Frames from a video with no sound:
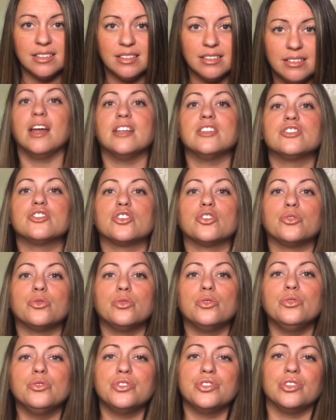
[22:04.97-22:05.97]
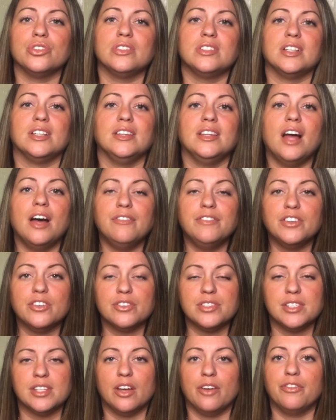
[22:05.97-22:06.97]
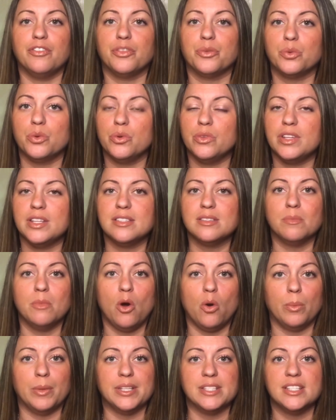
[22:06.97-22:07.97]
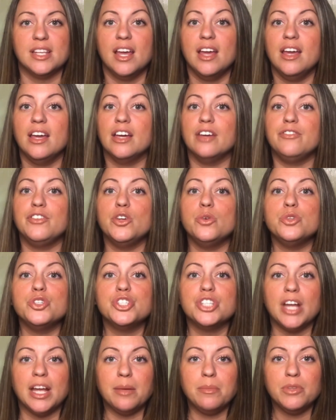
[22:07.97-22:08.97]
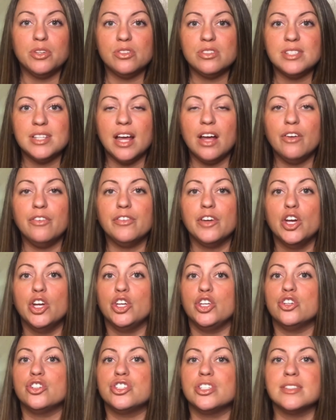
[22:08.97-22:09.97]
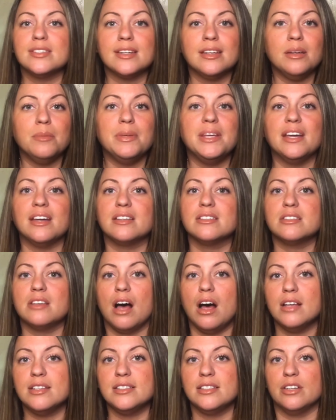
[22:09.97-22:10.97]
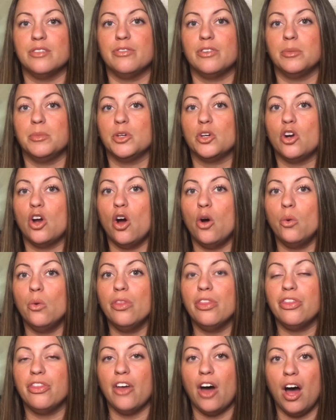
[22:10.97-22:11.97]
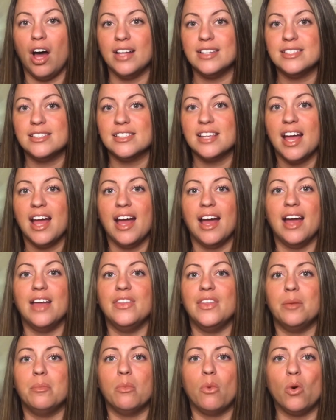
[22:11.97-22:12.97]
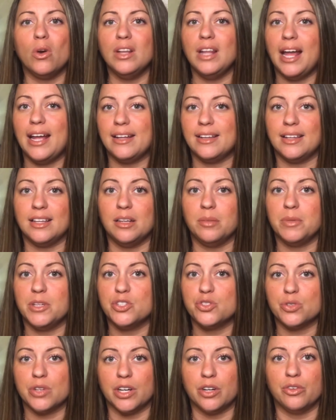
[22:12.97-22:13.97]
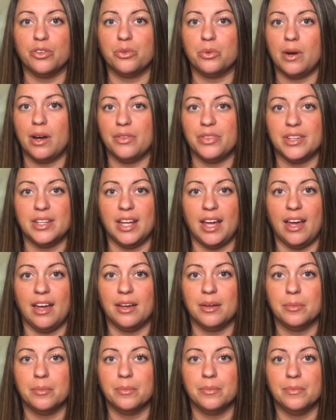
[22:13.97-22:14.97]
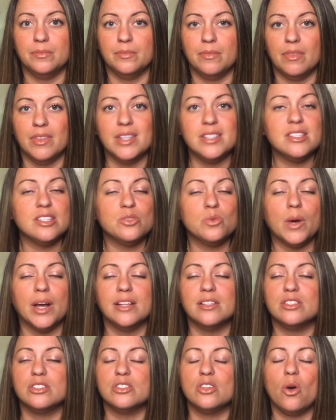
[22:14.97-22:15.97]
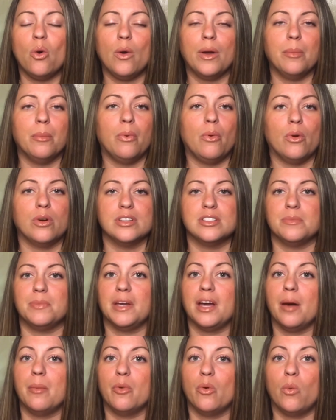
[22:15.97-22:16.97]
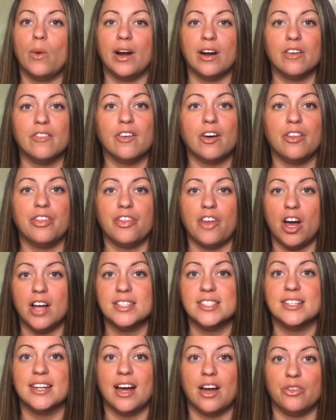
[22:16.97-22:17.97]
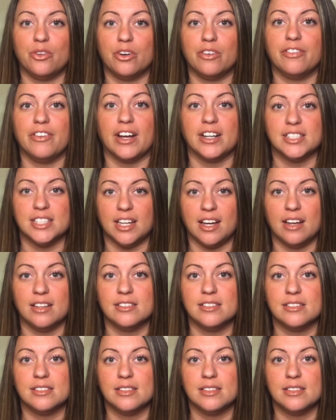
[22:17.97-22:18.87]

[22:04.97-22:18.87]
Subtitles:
It's crucial to love yourself through these moments. If you shame yourself, you're just going to be exhausted from your own thoughts and then more likely to be triggered throughout the day. This is why it's so important to become aware of our thoughts and how they're affecting us.